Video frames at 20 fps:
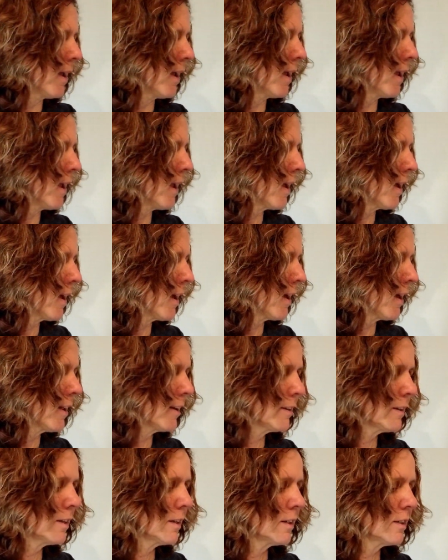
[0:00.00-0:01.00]

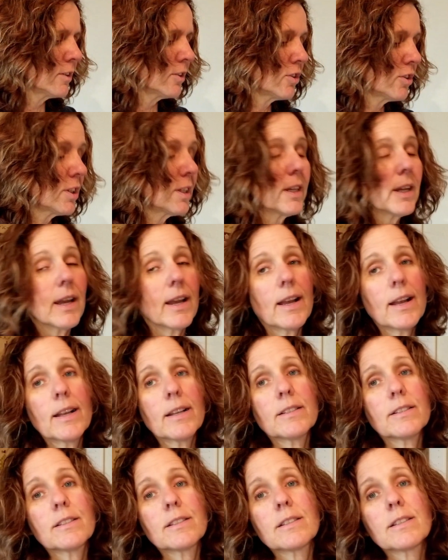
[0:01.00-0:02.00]
And she
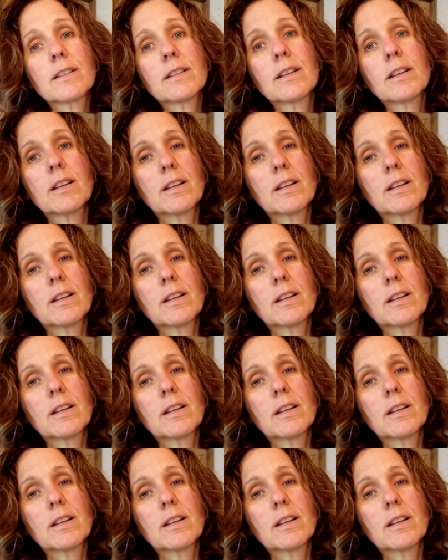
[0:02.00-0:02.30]
has